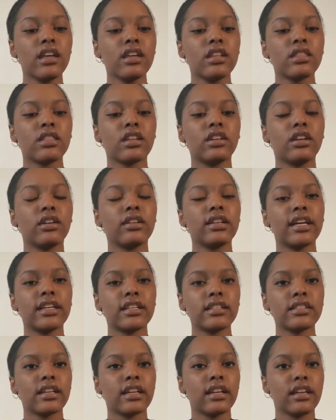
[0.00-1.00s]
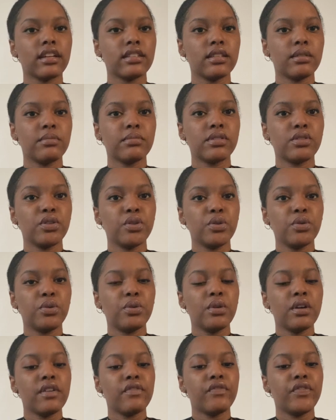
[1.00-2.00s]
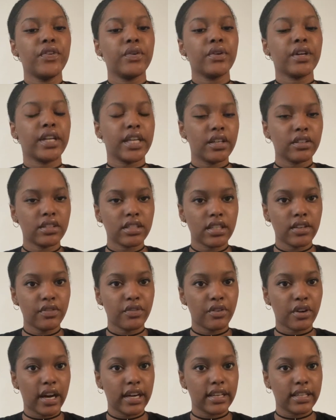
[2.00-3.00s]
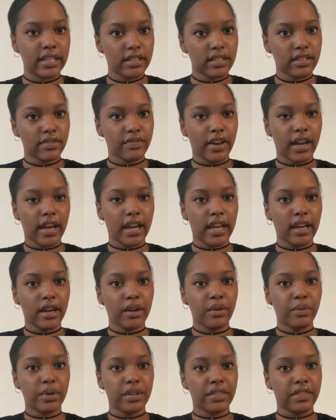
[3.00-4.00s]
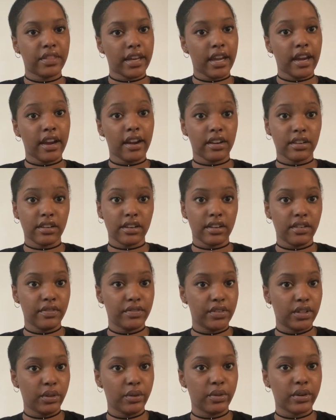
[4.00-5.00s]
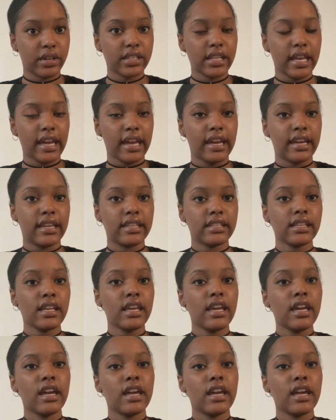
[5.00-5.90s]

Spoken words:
The Doelet aesthetic seems to feel guilty for identifying with the character of Dolores Hayes.